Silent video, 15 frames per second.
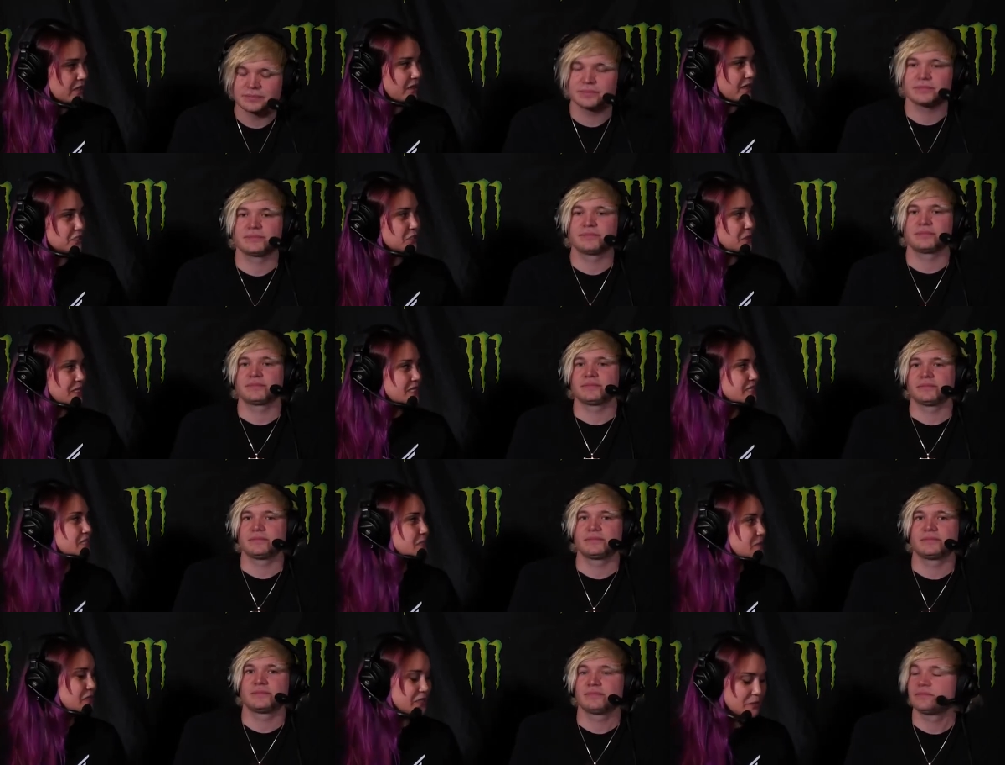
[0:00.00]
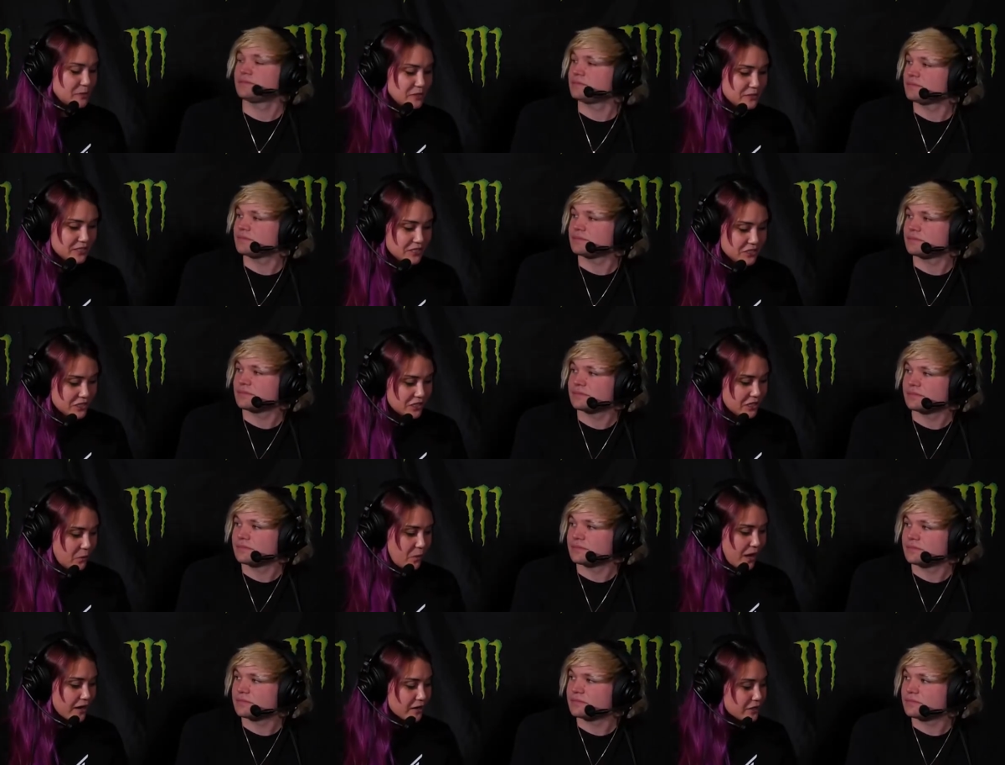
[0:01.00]
Speaker 1: what got you into being a musician?
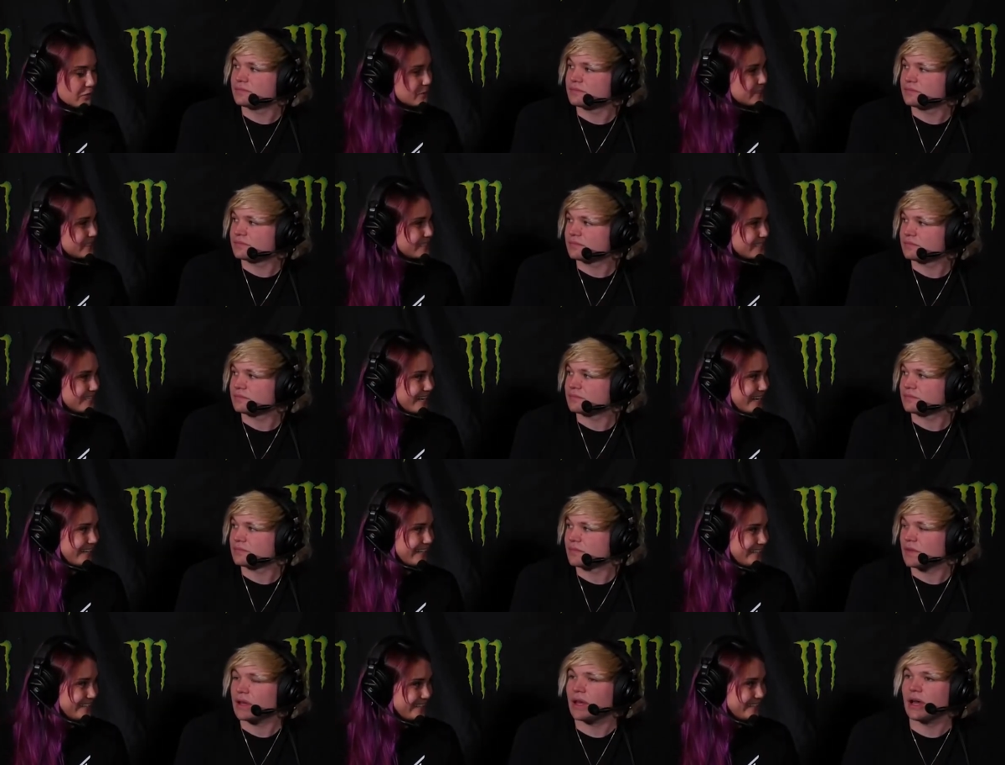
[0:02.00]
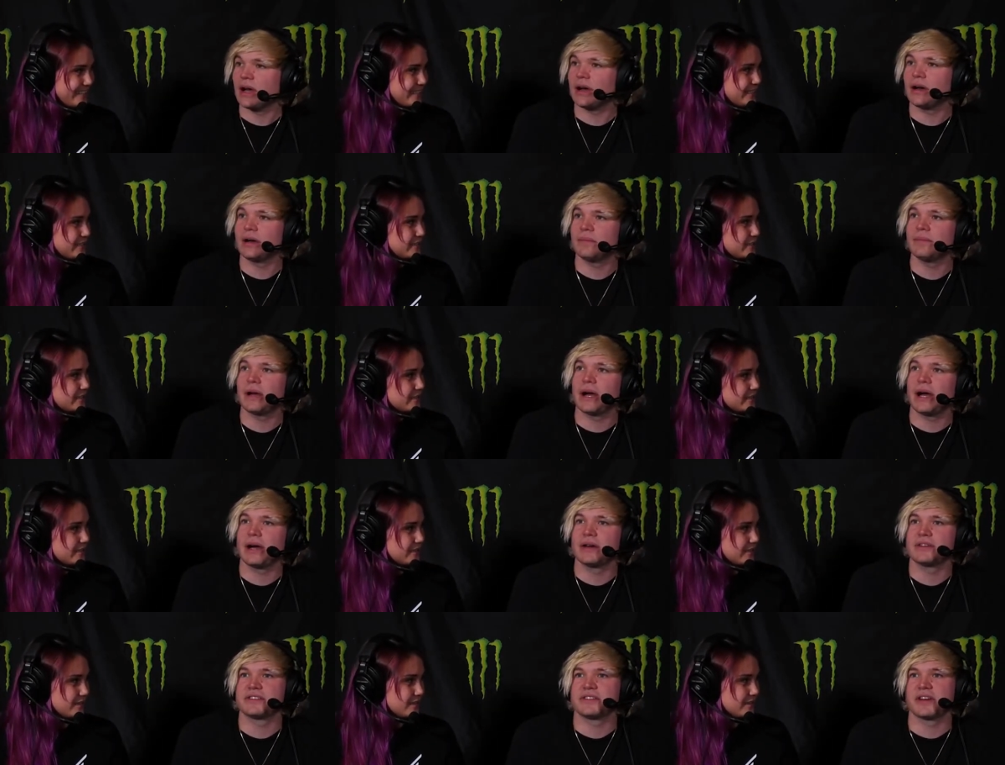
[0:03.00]
Like, why are you a DJ?
Speaker 2: Um,
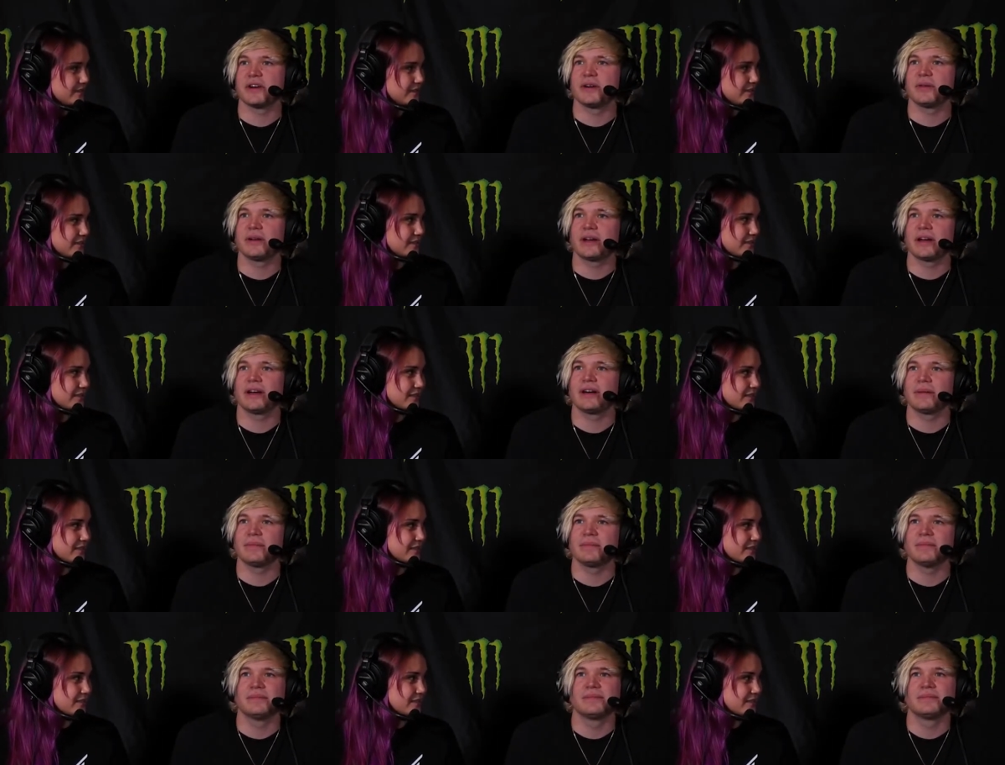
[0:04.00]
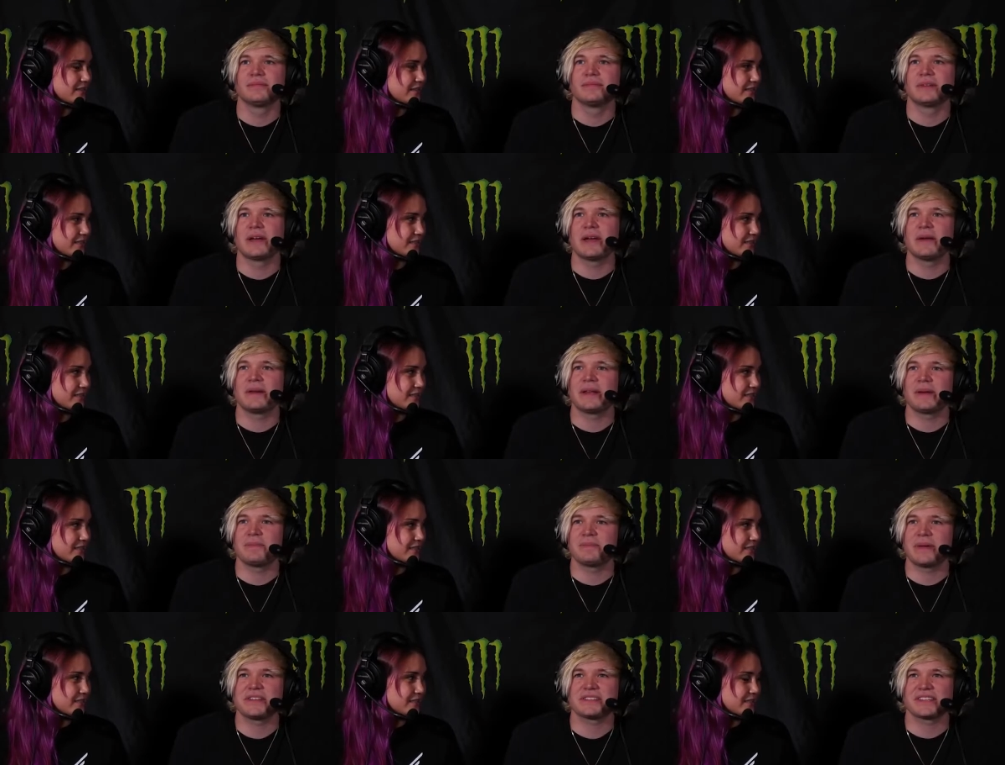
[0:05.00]
so, um, I mean, it
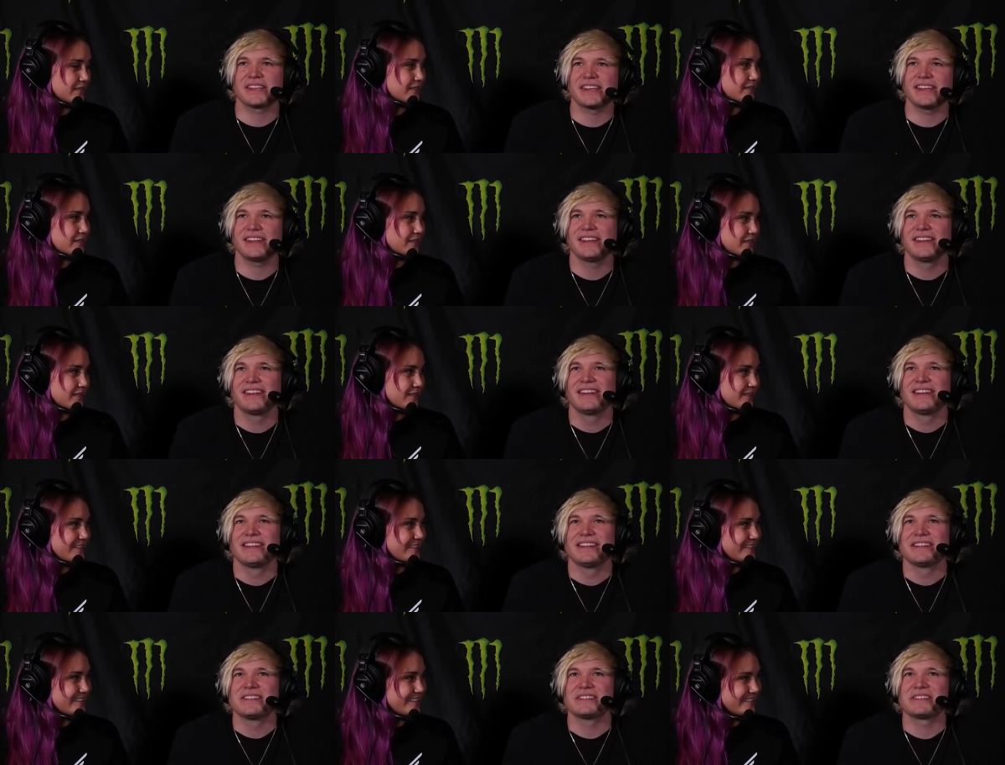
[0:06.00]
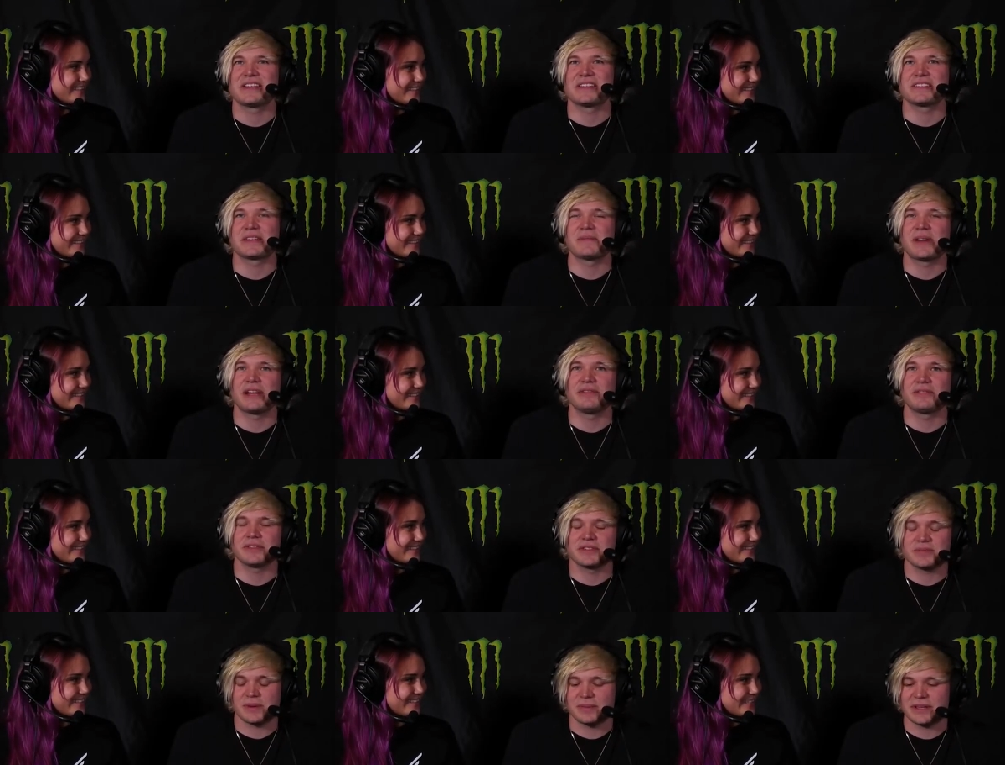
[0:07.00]
basically, it sounds like a bad
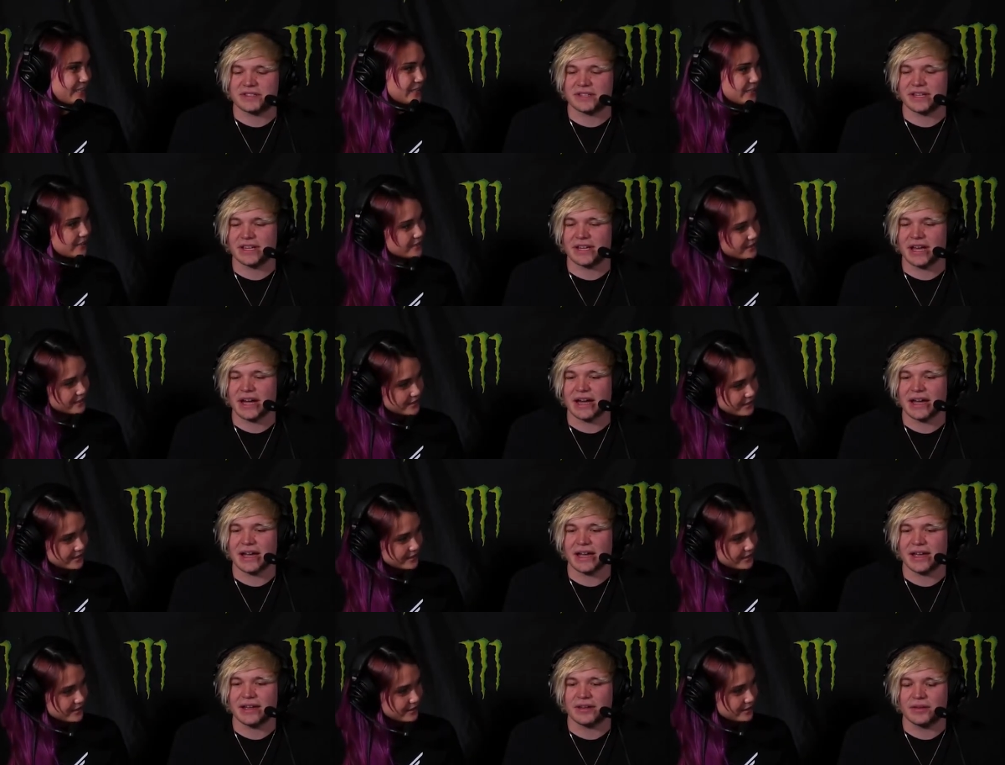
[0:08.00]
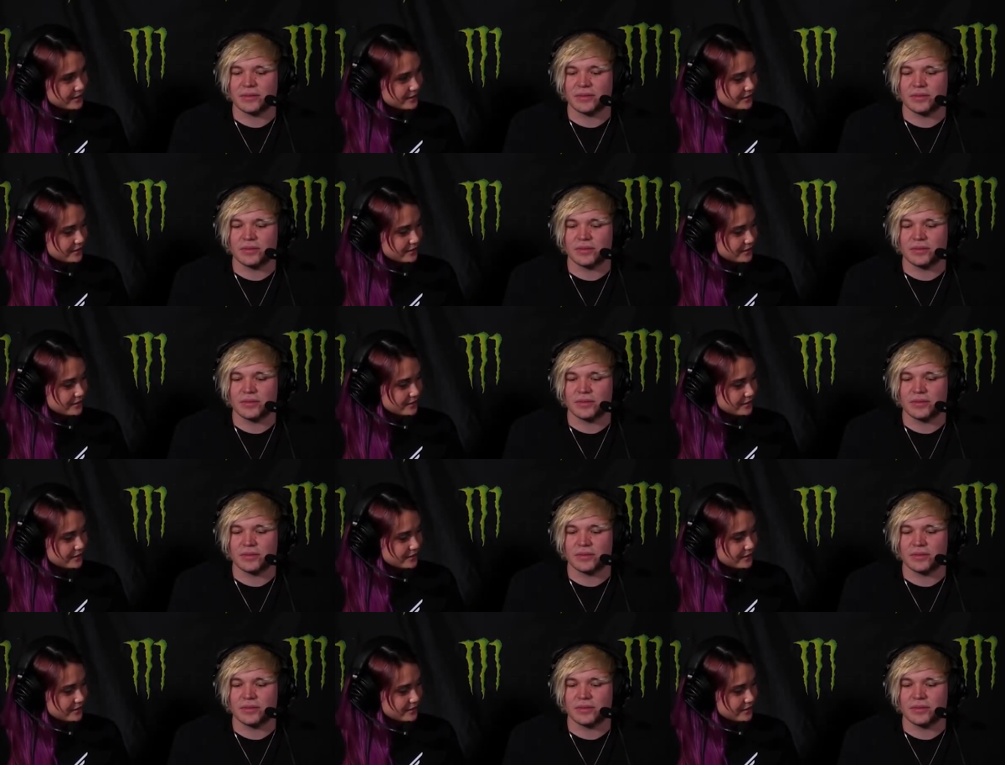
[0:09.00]
influence, but basically, I